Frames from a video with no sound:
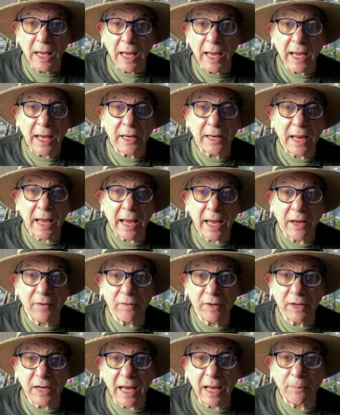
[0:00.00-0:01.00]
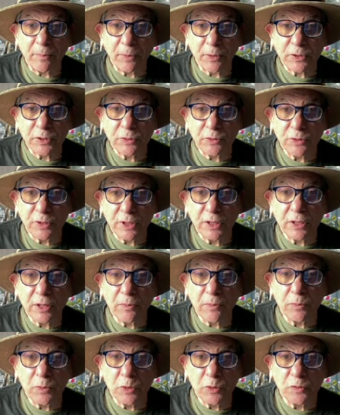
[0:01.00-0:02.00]
and have an opportunity
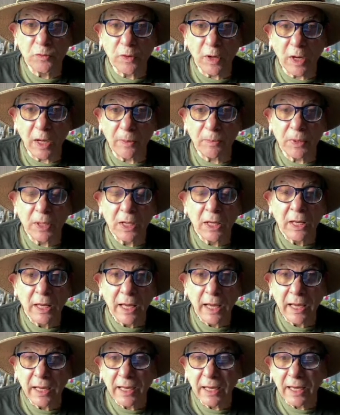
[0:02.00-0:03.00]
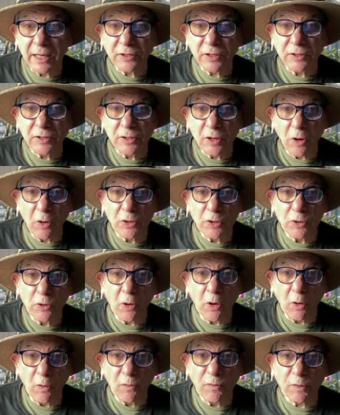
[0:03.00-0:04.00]
to move up and get to know
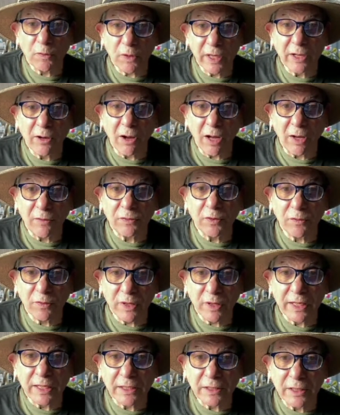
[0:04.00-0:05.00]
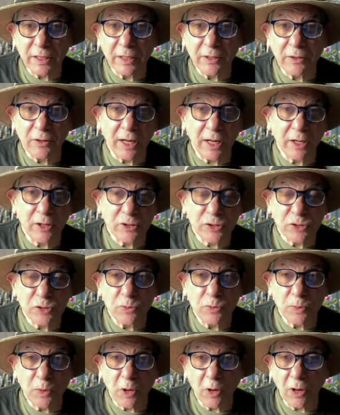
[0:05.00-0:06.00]
you, hopefully off of LinkedIn on a
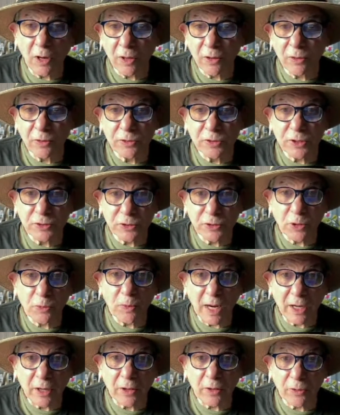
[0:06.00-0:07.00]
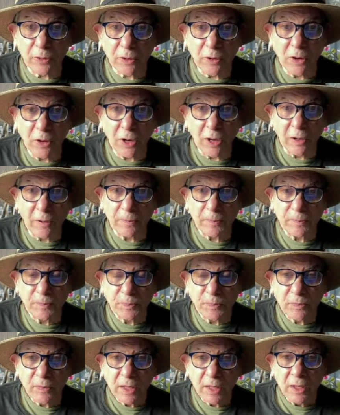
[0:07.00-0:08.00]
Zoom call or just a regular call.
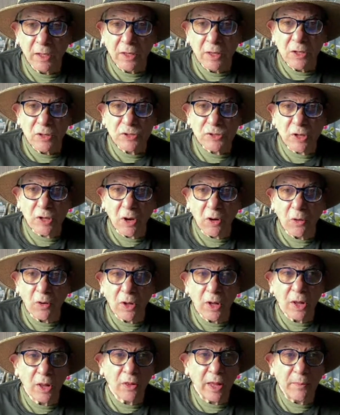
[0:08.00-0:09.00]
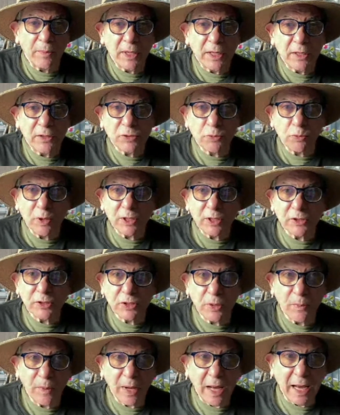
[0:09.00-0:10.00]
So let me
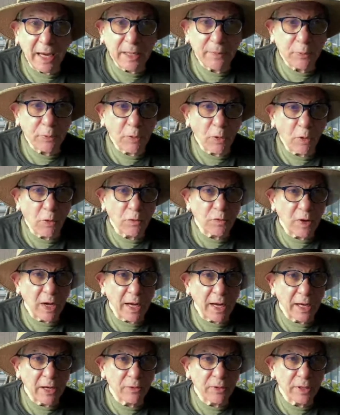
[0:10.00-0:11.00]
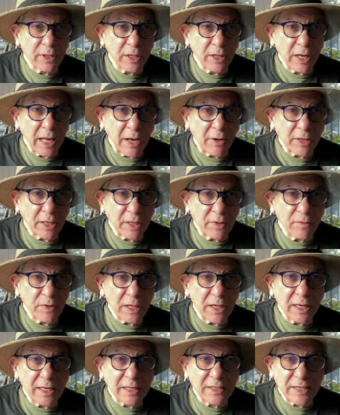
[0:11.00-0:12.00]
switch to my profile and I'll give
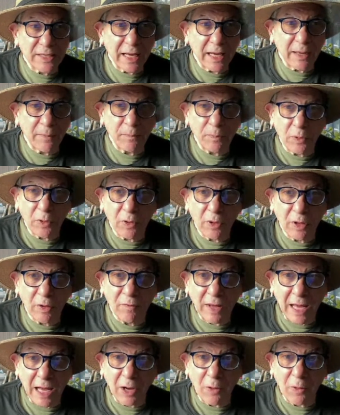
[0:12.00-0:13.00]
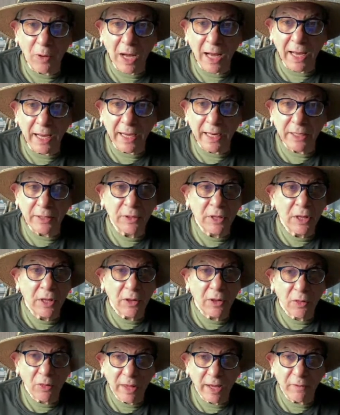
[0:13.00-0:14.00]
you an example of how I
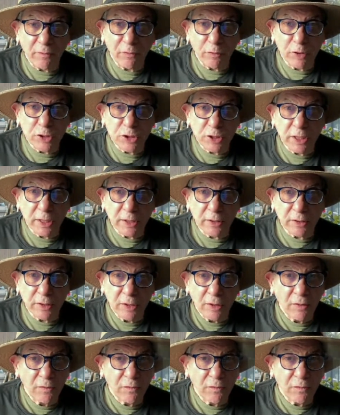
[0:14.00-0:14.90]
leverage it